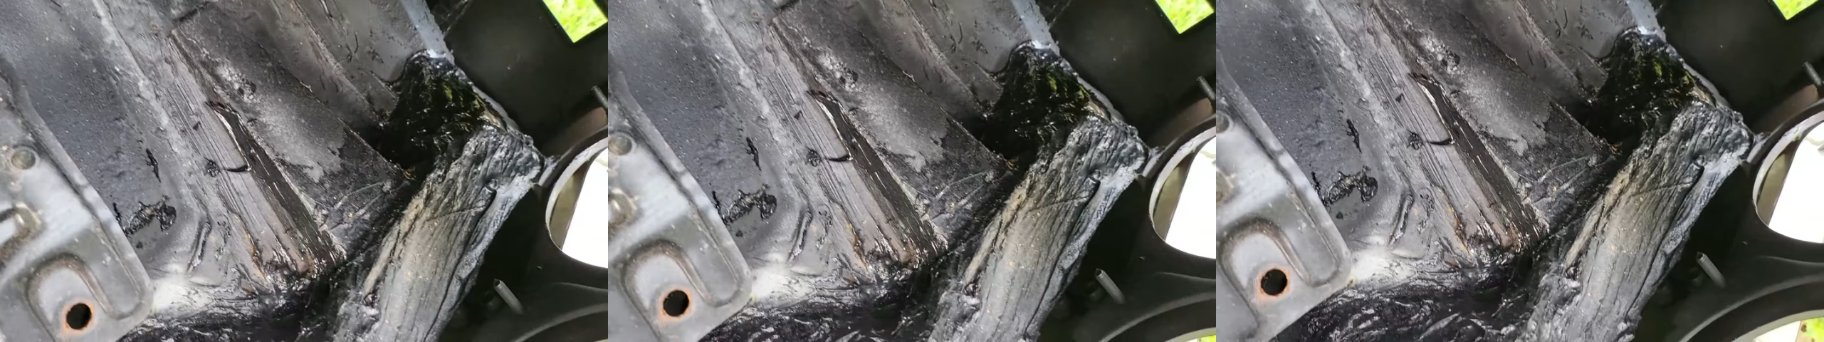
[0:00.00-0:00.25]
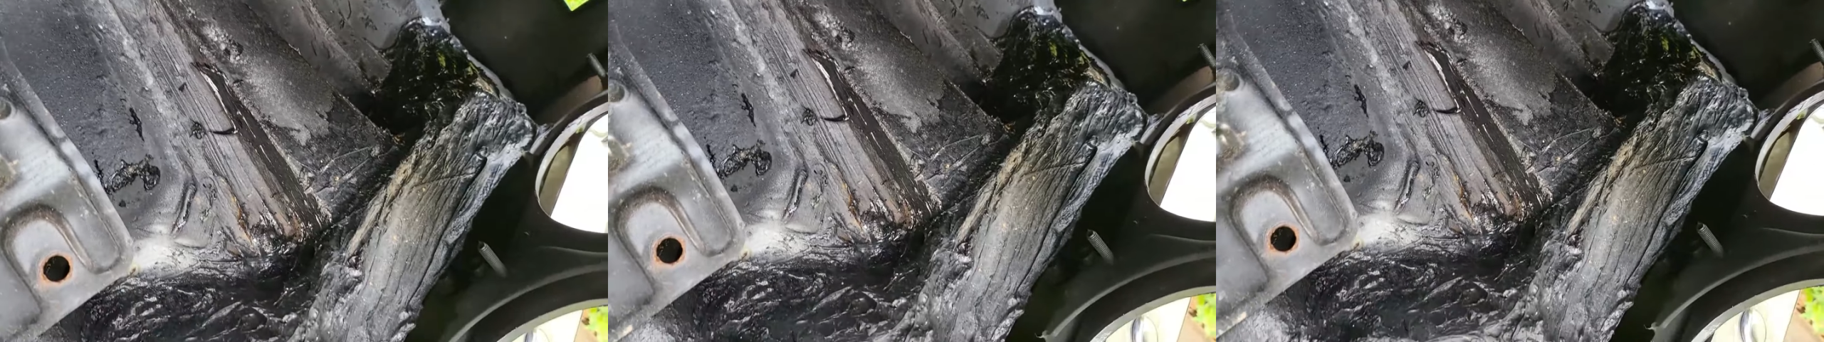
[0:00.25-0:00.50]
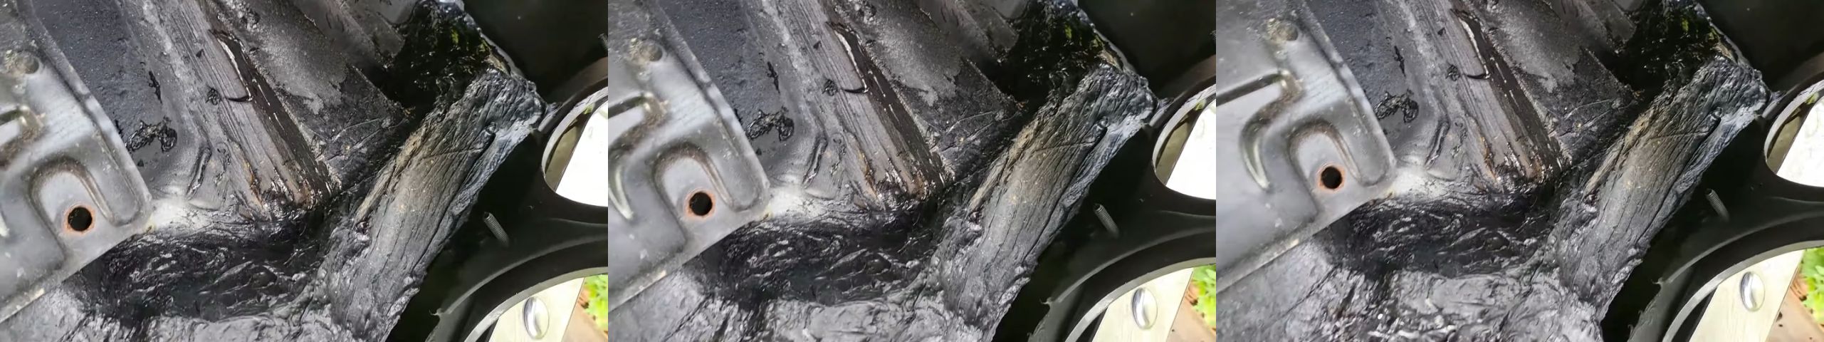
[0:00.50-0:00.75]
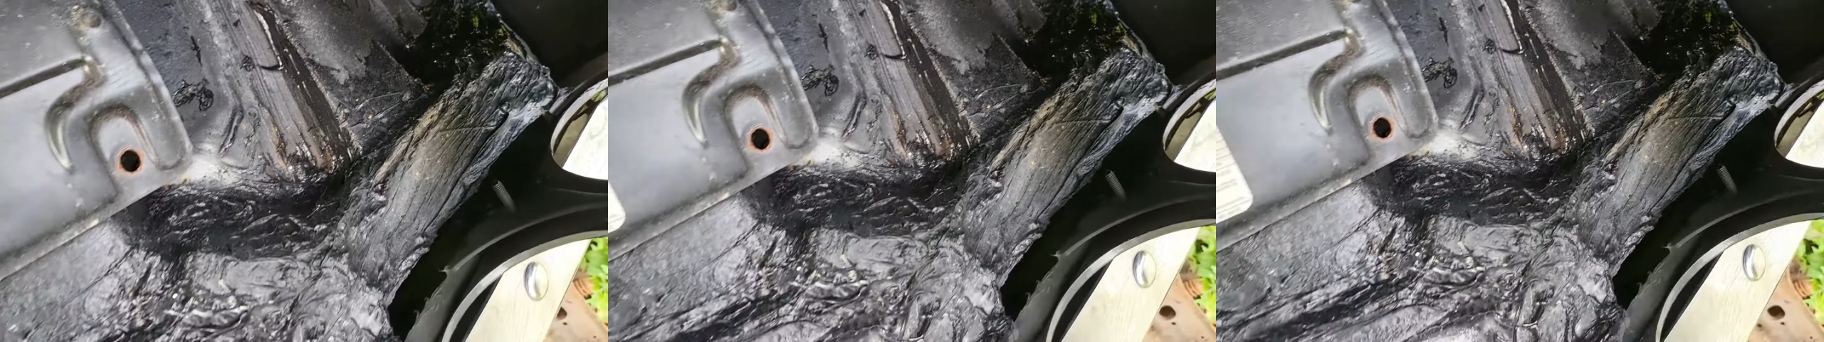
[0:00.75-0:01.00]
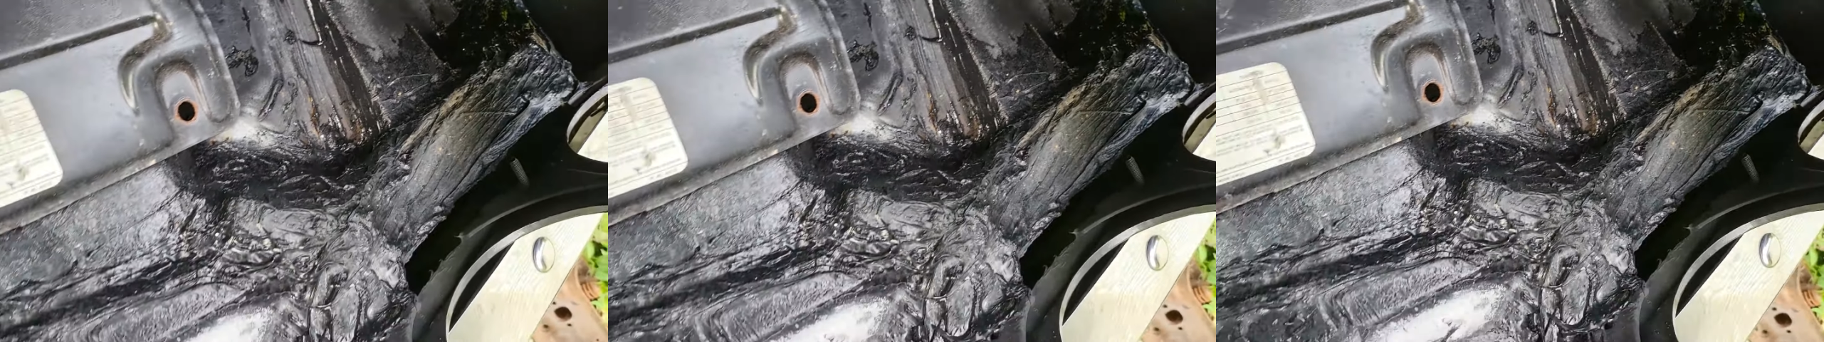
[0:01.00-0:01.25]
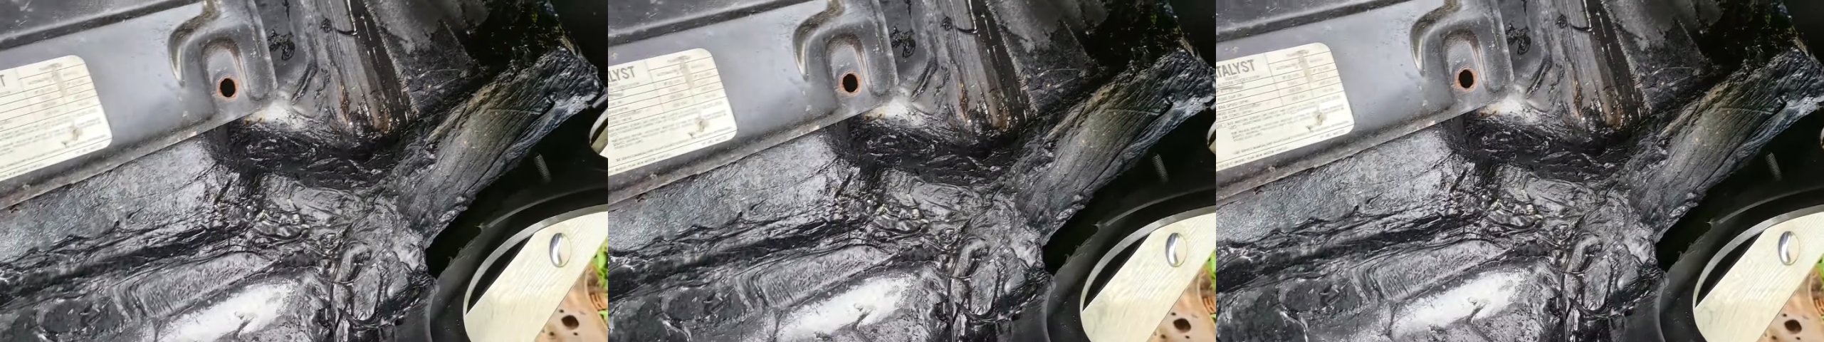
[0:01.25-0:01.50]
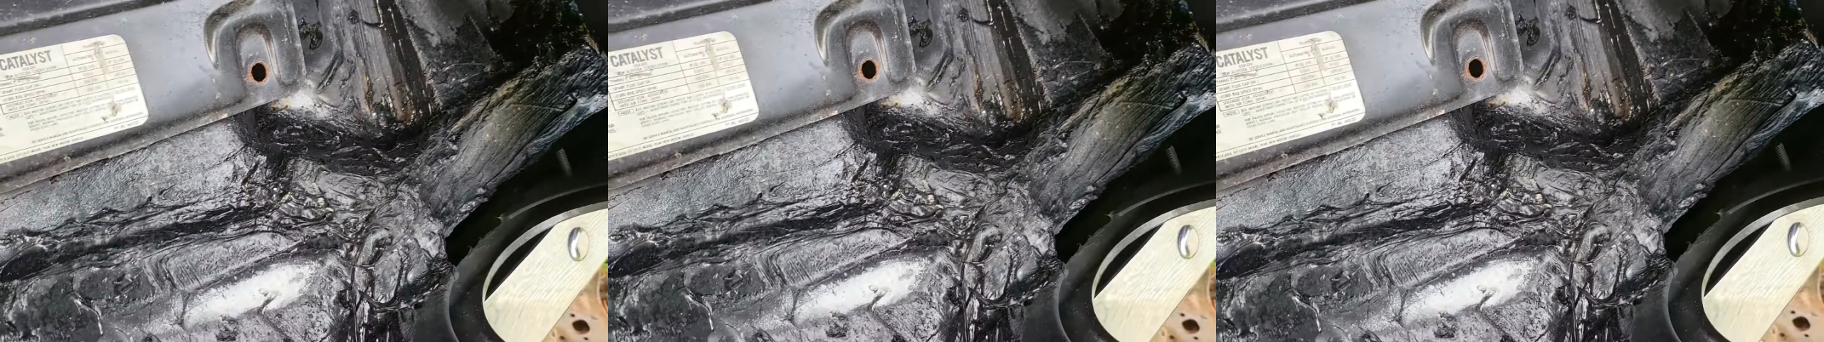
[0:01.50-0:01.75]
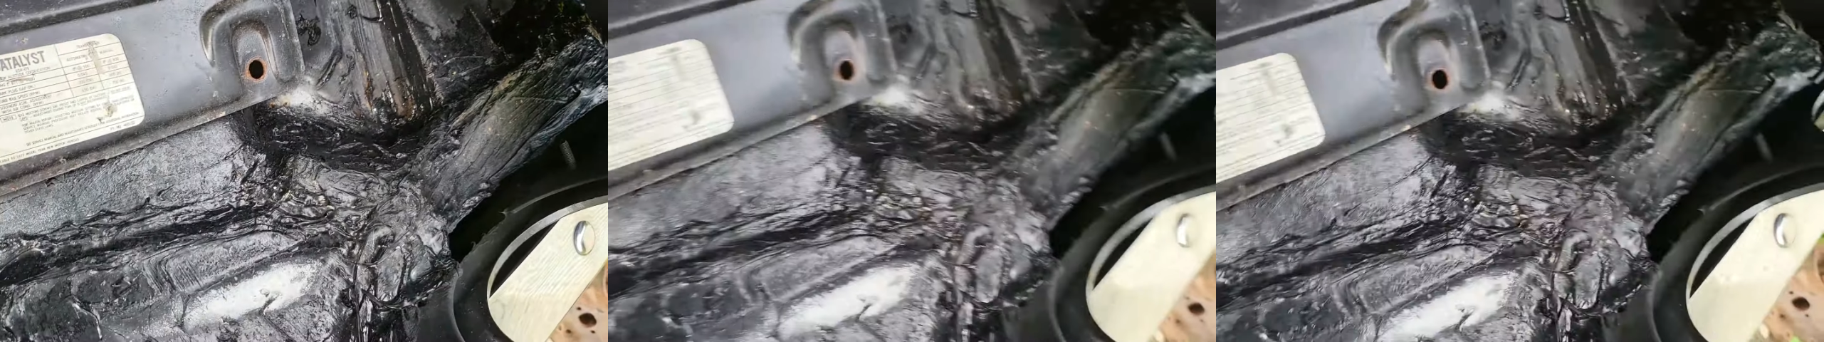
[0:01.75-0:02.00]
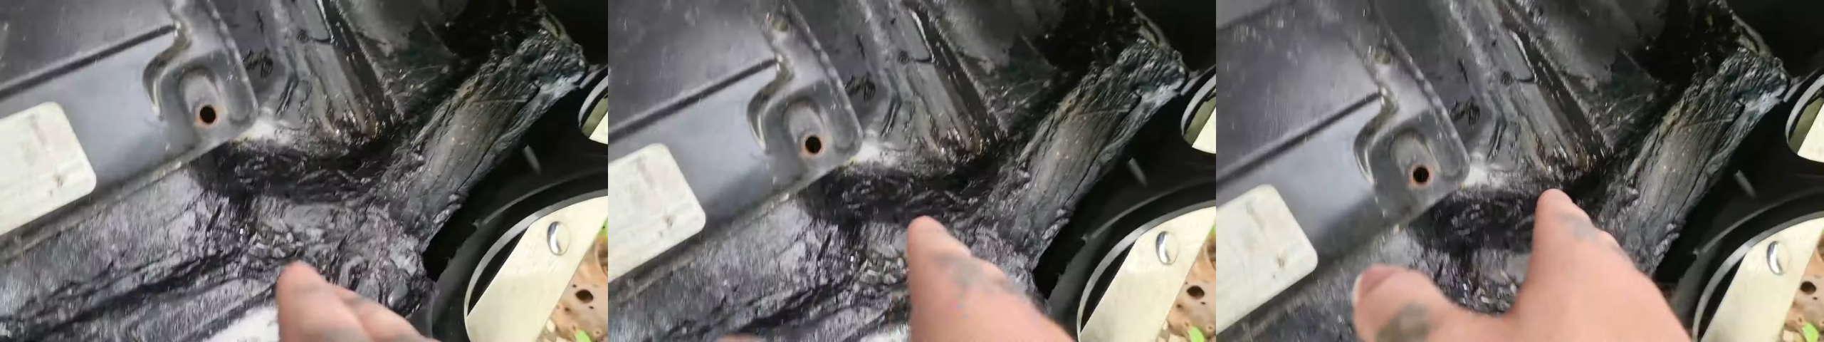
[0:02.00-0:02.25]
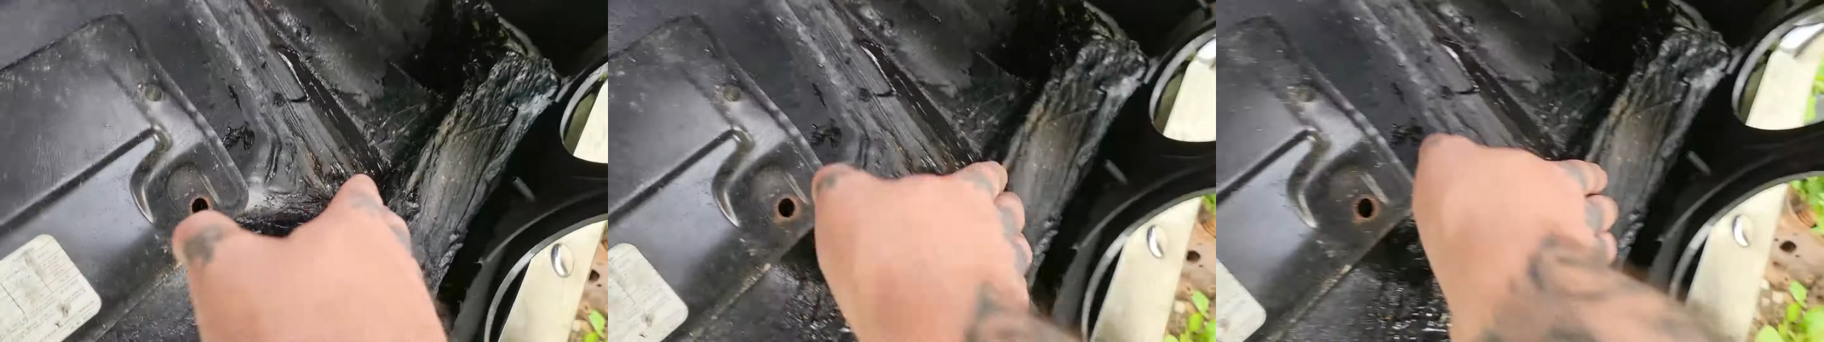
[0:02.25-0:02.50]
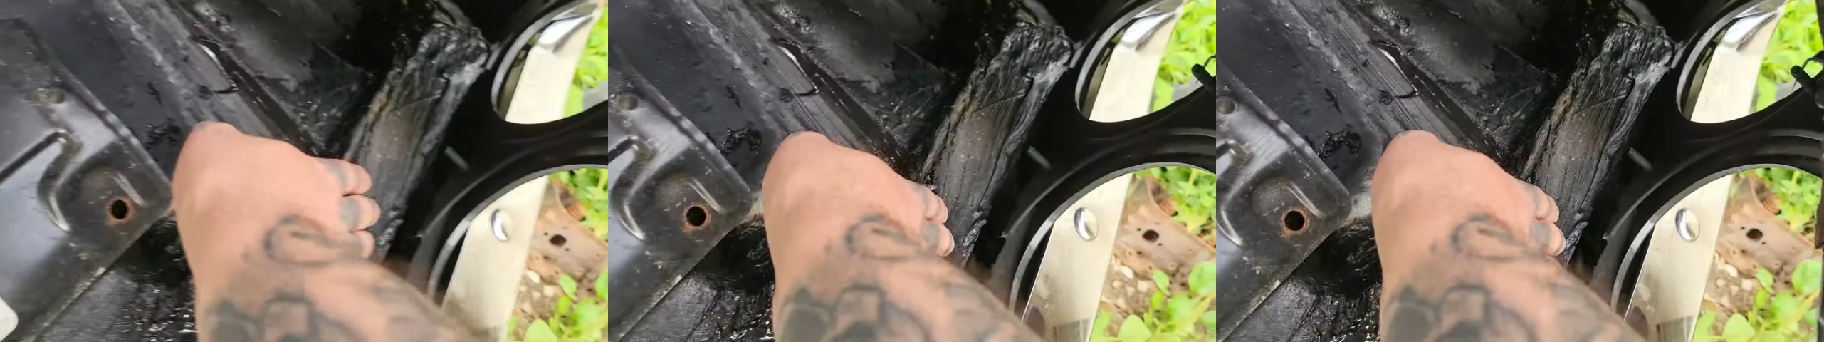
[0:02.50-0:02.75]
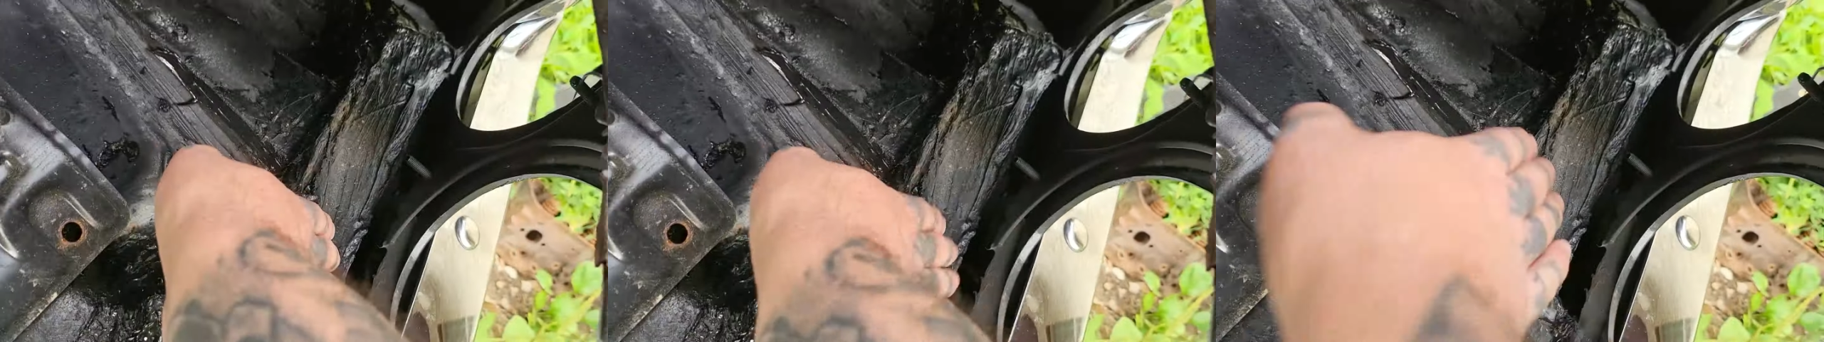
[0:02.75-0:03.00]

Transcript: (no speaker visible)